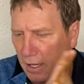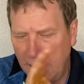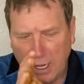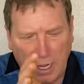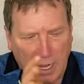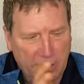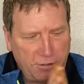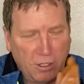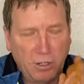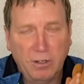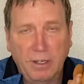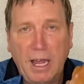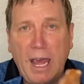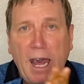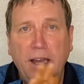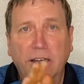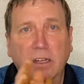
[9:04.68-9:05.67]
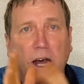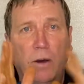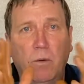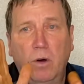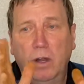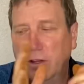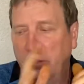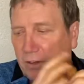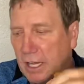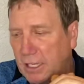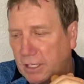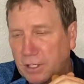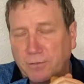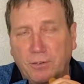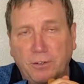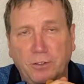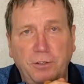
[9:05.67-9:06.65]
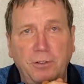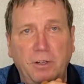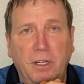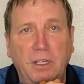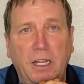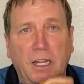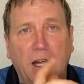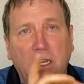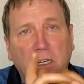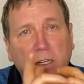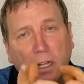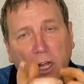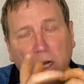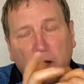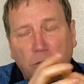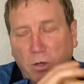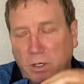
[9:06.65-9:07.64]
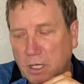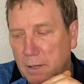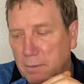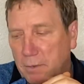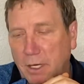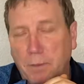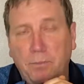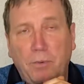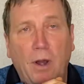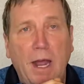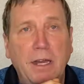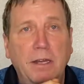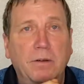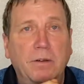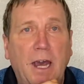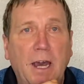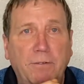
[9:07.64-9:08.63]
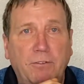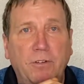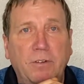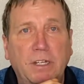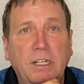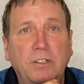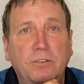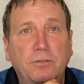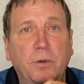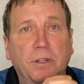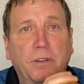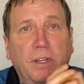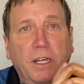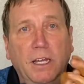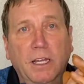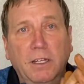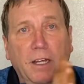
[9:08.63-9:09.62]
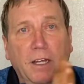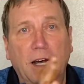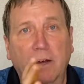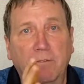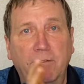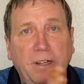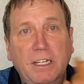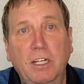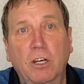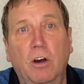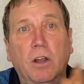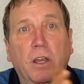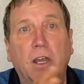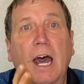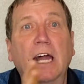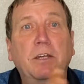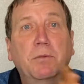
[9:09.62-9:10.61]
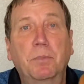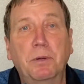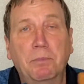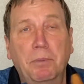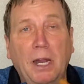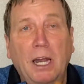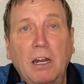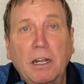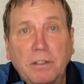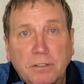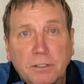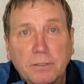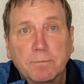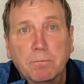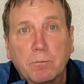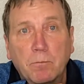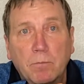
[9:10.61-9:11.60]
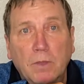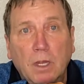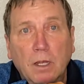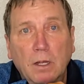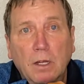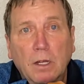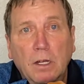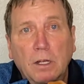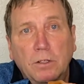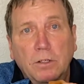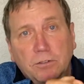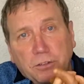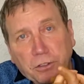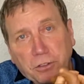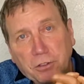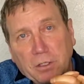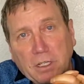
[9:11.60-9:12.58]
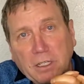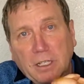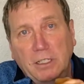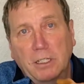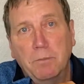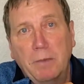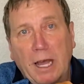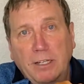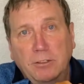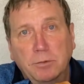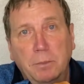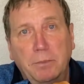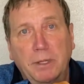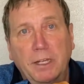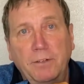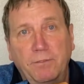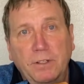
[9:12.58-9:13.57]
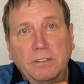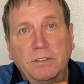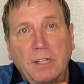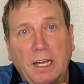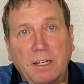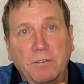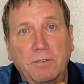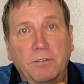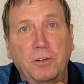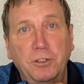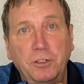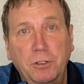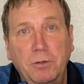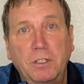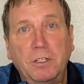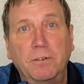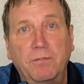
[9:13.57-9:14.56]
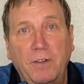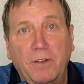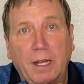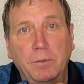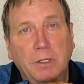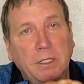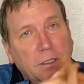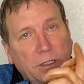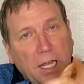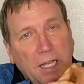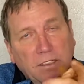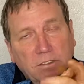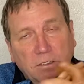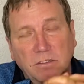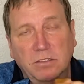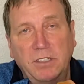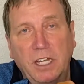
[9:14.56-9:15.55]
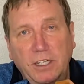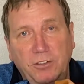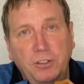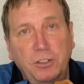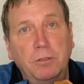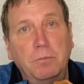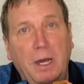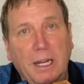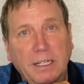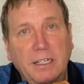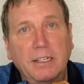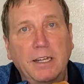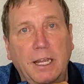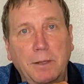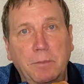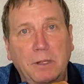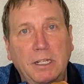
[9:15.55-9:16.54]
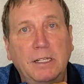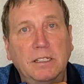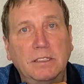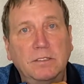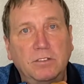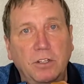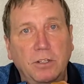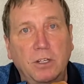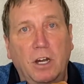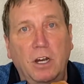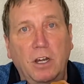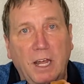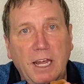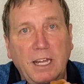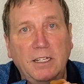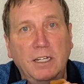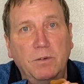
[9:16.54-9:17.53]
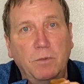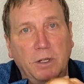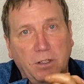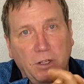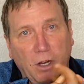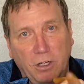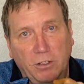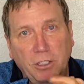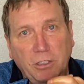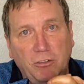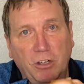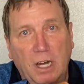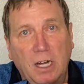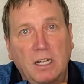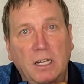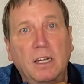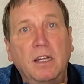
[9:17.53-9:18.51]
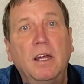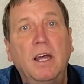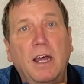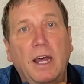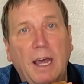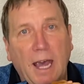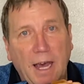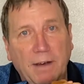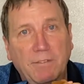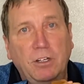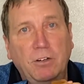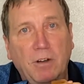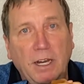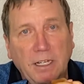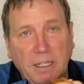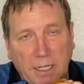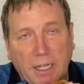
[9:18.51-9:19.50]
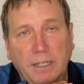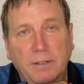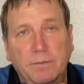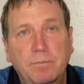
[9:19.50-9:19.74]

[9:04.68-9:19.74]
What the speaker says: Other than that, I want to thank you for tuning in. We're coming up right after this with a video on how to prepare it so you can get the maximum benefits out of it for you and your family. Thanks and stay tuned. My name is Denard Hagna with Arctic Chaga. Have a great day.